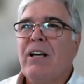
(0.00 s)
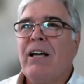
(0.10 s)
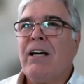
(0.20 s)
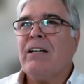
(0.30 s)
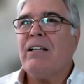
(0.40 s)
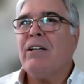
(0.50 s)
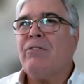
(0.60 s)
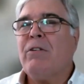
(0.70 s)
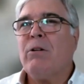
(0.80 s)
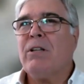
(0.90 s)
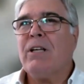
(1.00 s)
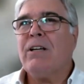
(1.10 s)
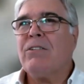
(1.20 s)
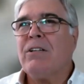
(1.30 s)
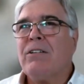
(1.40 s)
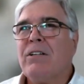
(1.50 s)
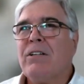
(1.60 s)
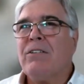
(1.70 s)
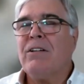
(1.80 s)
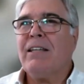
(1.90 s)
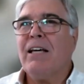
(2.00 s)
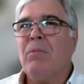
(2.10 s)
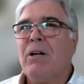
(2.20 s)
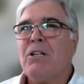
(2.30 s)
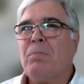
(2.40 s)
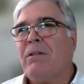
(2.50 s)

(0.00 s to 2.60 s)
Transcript: and a few other things, and it's not that much.